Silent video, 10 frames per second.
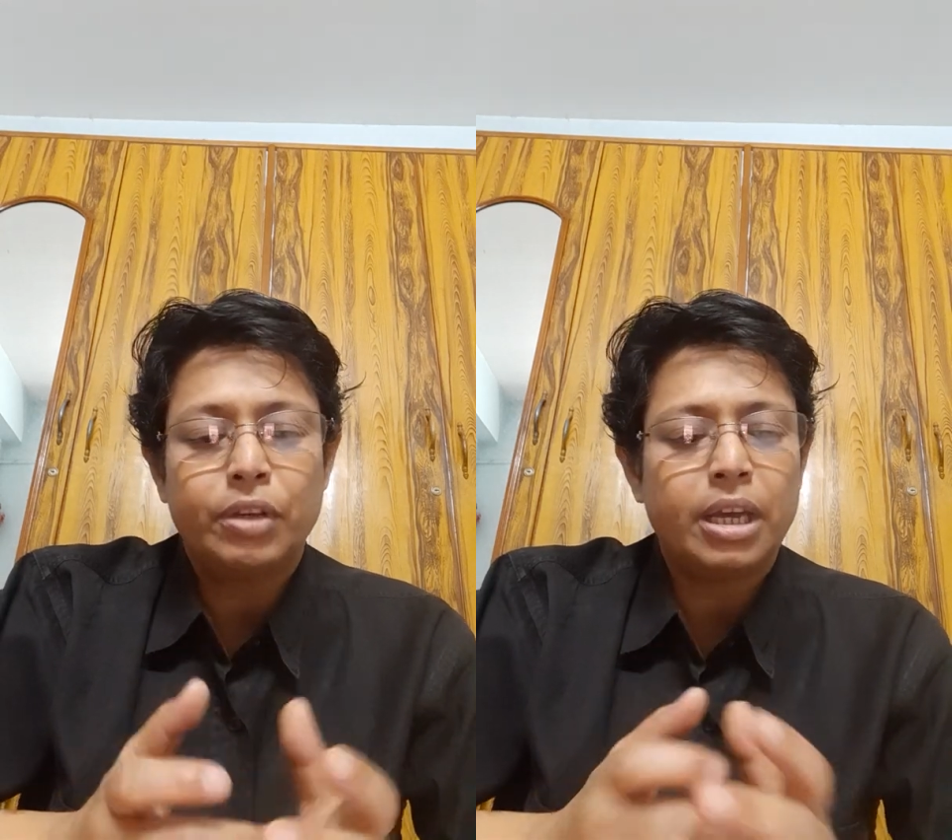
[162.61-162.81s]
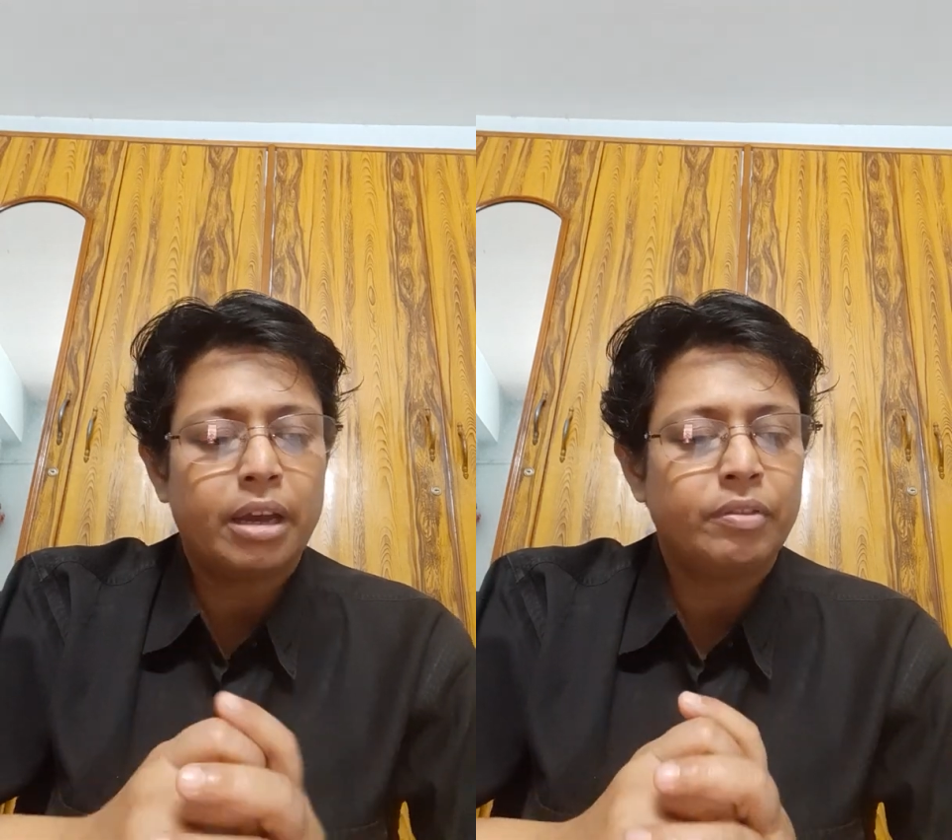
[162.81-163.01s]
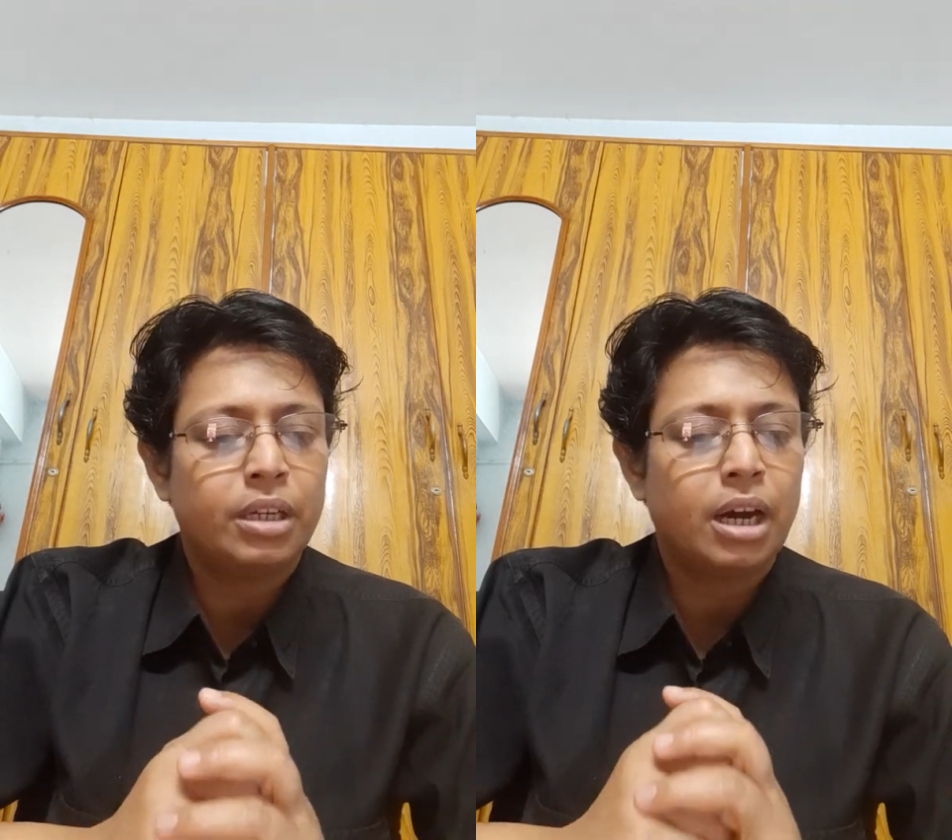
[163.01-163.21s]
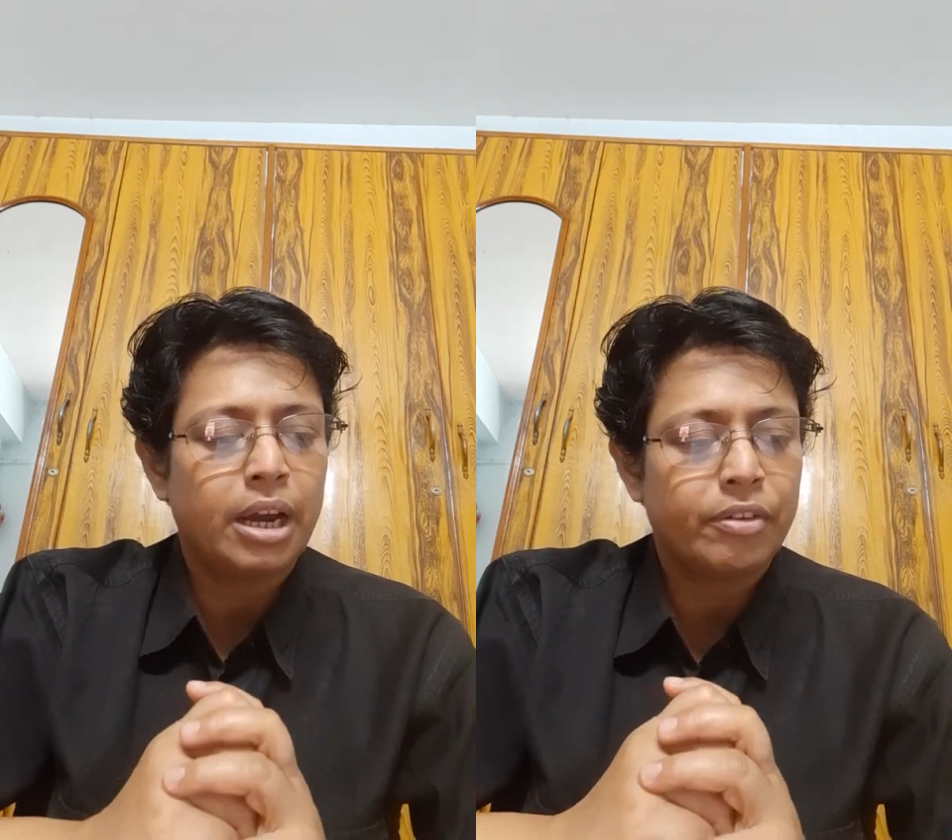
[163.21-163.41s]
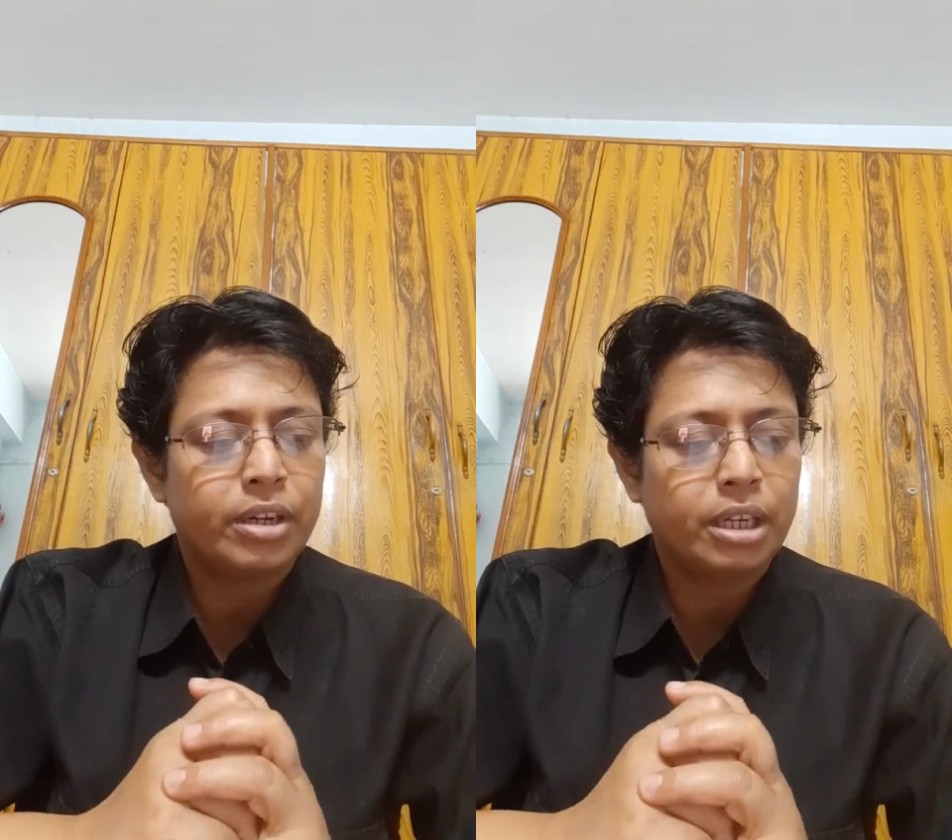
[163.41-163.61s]
have the
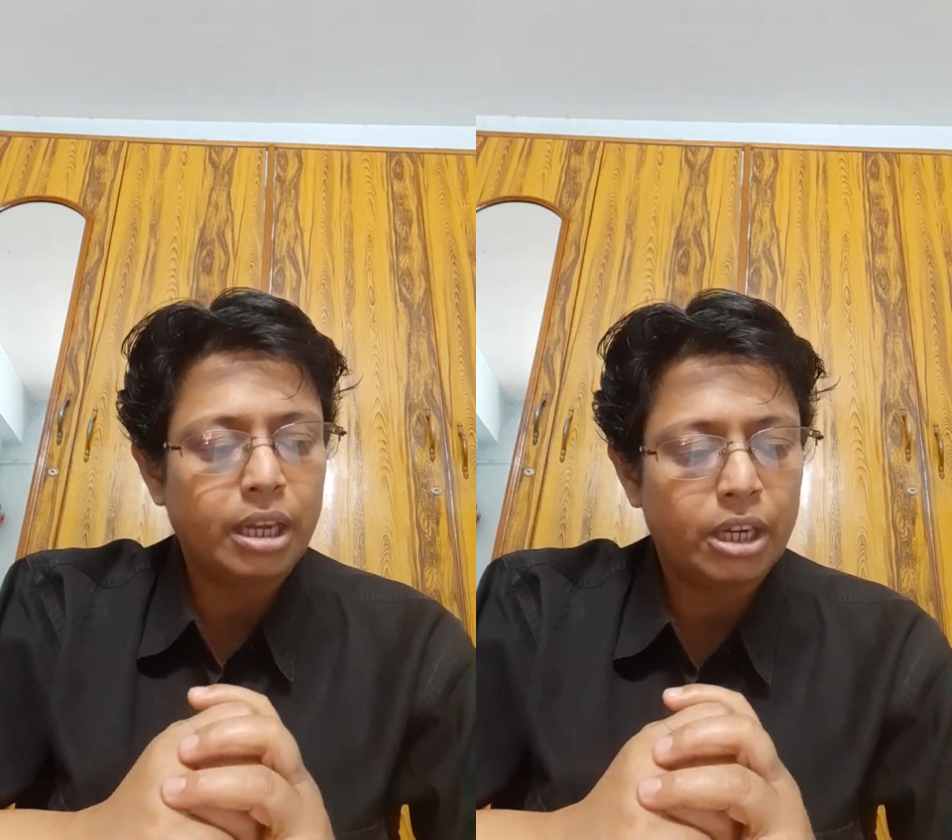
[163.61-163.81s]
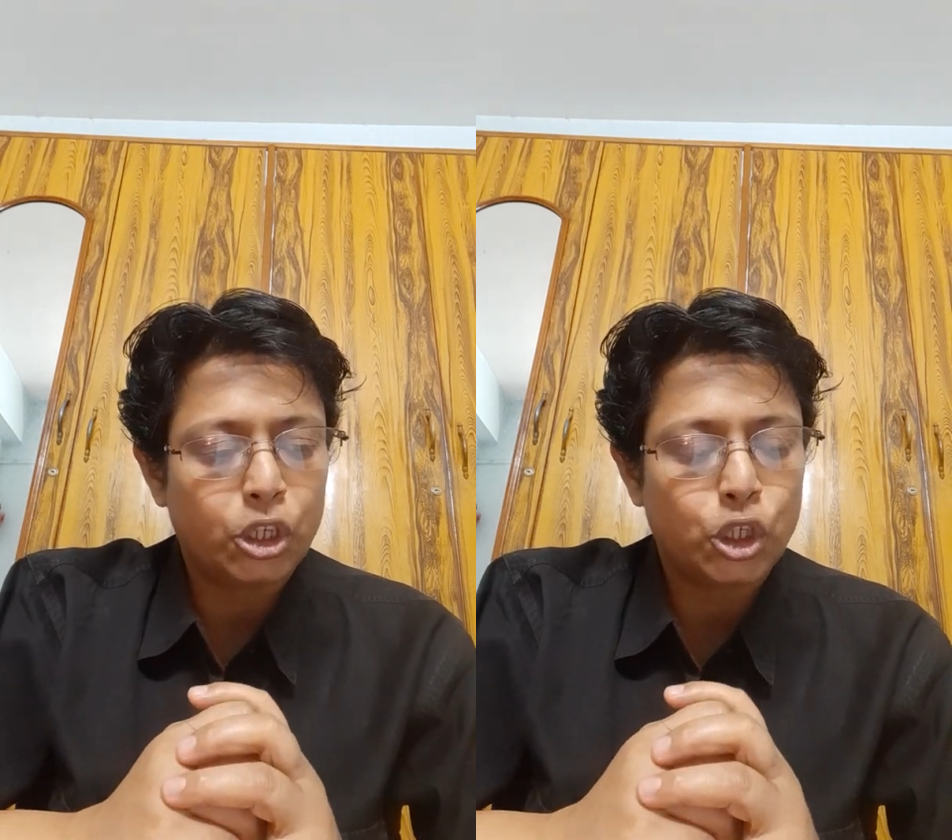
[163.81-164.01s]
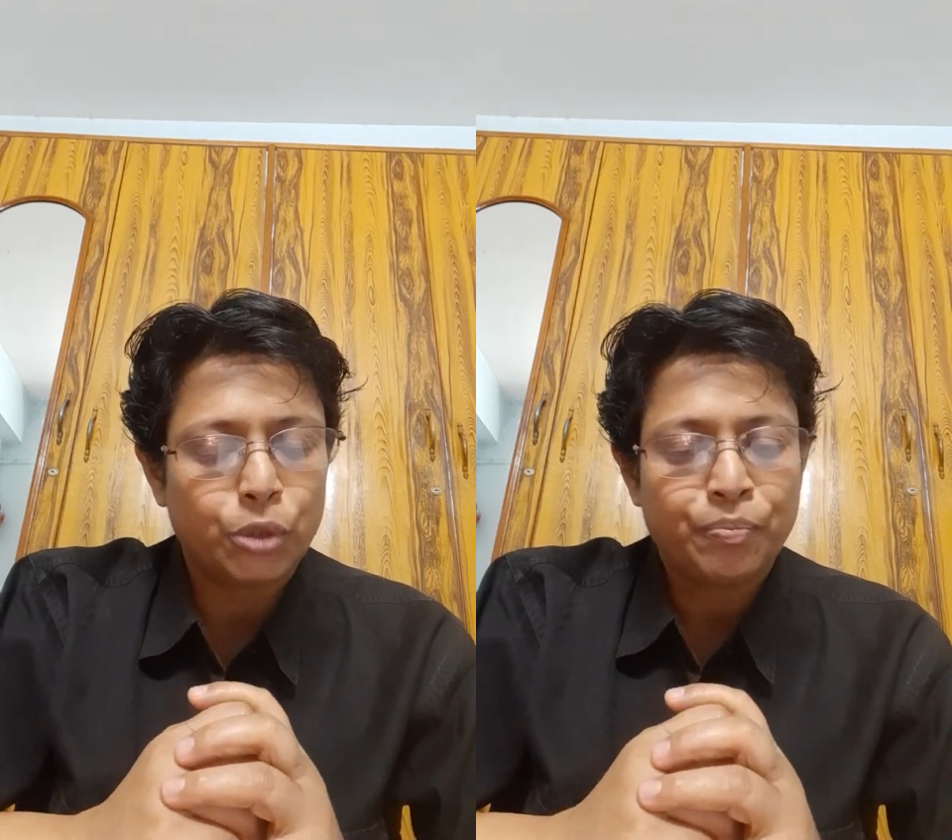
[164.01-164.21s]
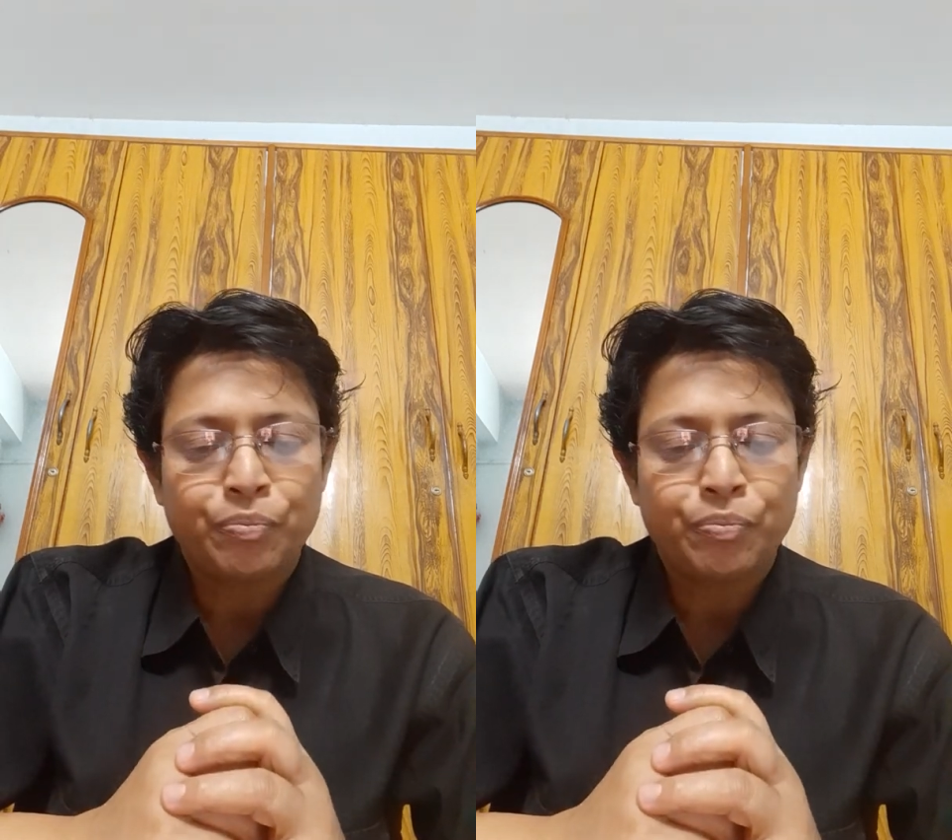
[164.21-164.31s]
Iron Age,